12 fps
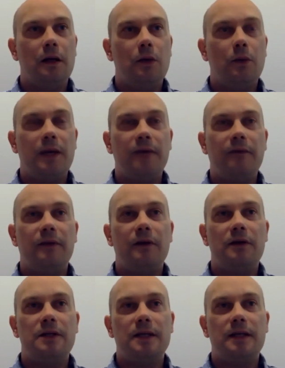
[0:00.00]
whenever
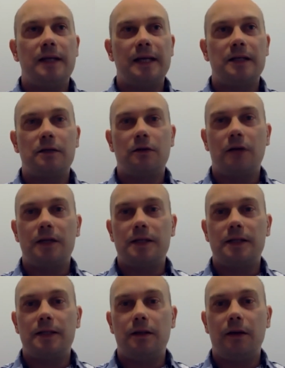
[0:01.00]
there is a next
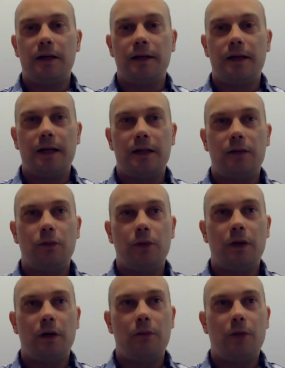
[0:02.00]
crisis like that, we
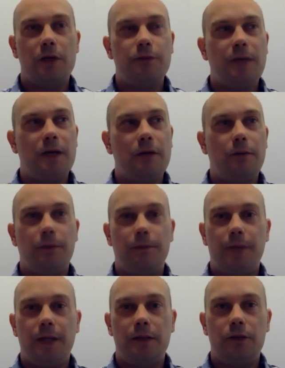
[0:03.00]
are much better
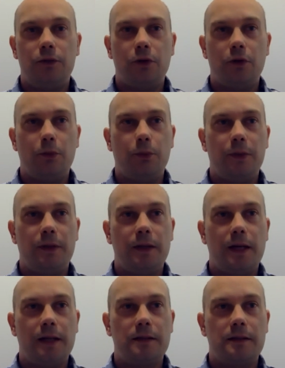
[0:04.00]
prepared to cope with
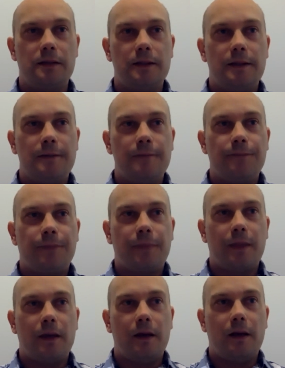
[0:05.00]
that
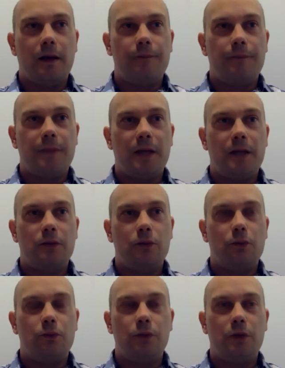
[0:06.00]
and
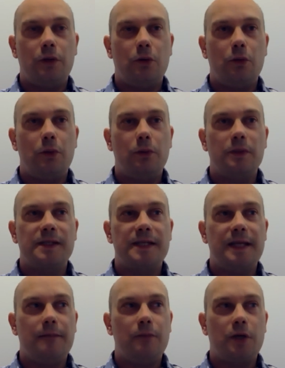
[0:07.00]
we will
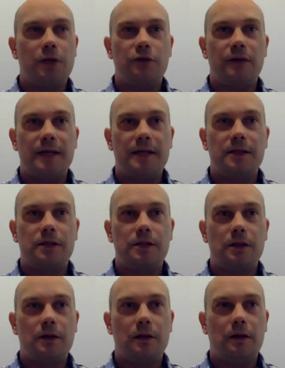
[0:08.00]
see much
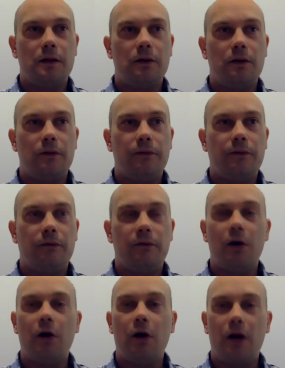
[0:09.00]
less of
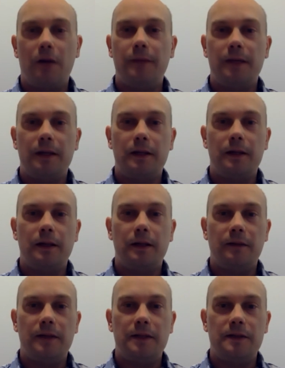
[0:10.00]
harm
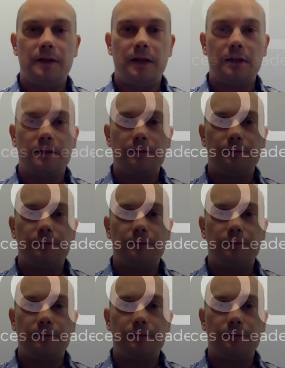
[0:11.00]
in these things.